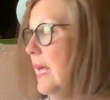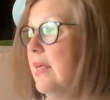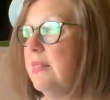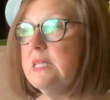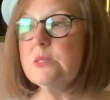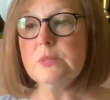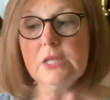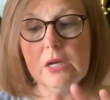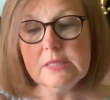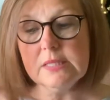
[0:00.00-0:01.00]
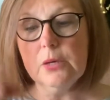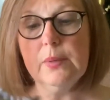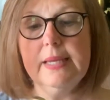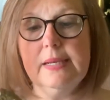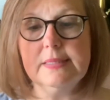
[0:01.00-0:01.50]
This was also
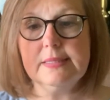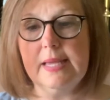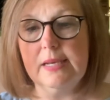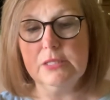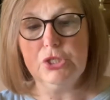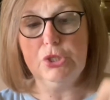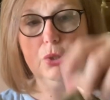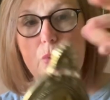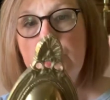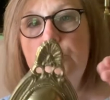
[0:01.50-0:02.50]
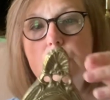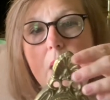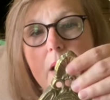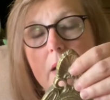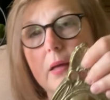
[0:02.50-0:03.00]
in a set of two,
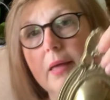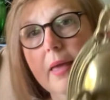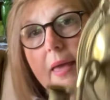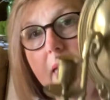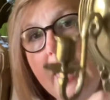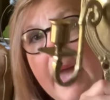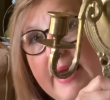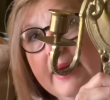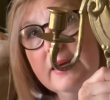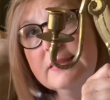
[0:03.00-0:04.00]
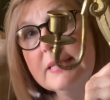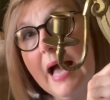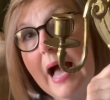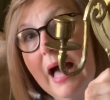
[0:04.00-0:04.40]
and I